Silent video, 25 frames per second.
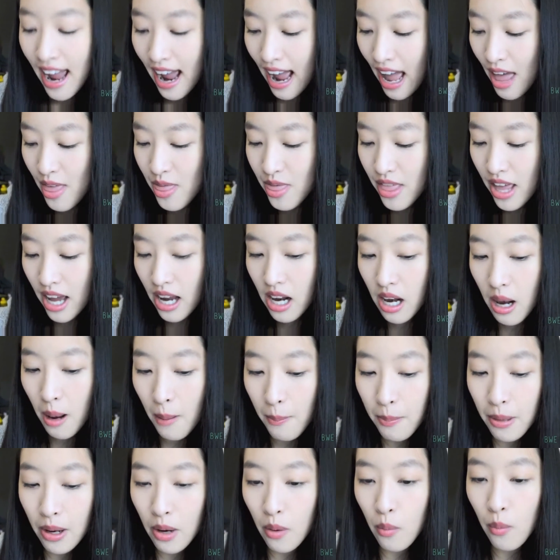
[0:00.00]
And then,
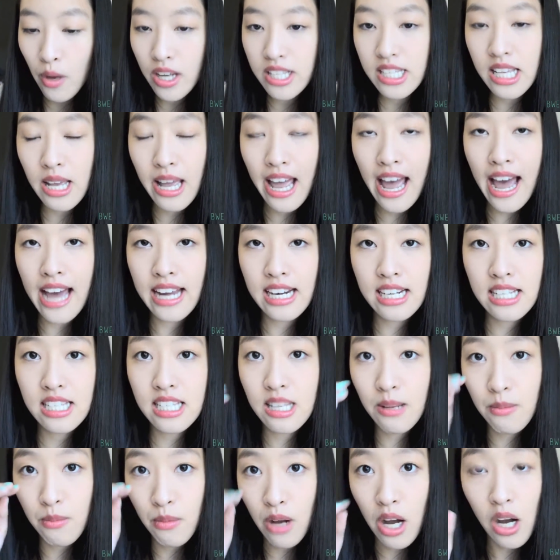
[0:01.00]
but once I added
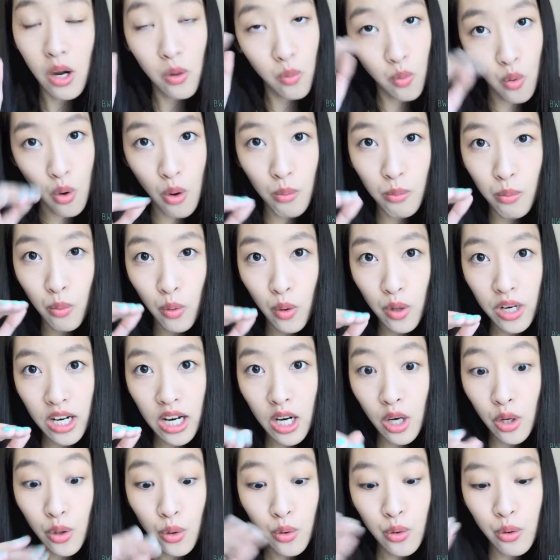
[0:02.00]
some lukewarm
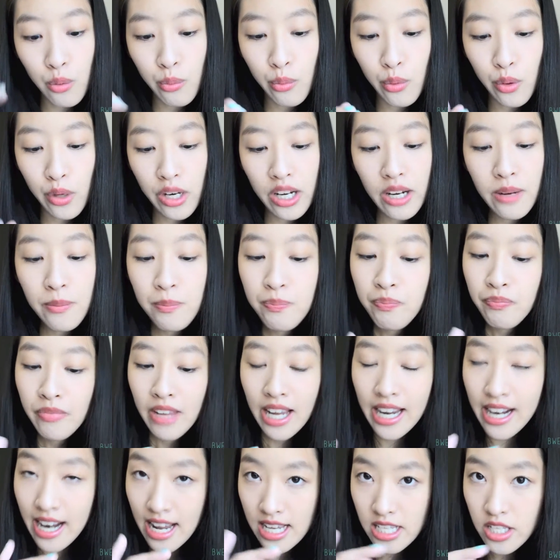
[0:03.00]
water,
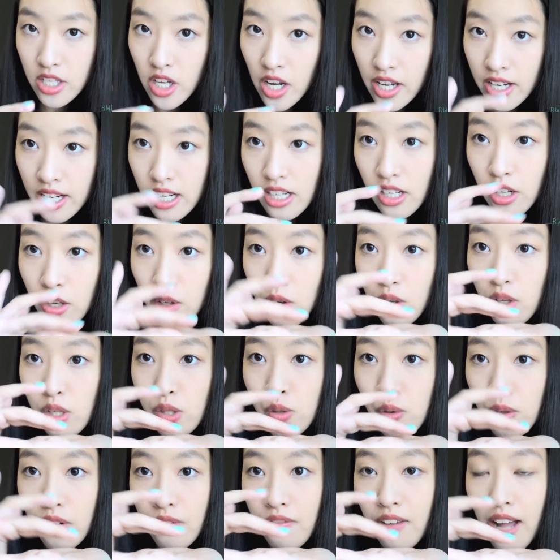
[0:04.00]
and I started,
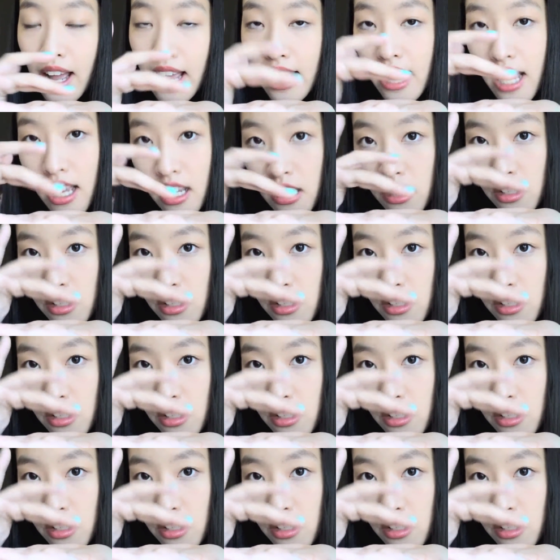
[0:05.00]
sort of like,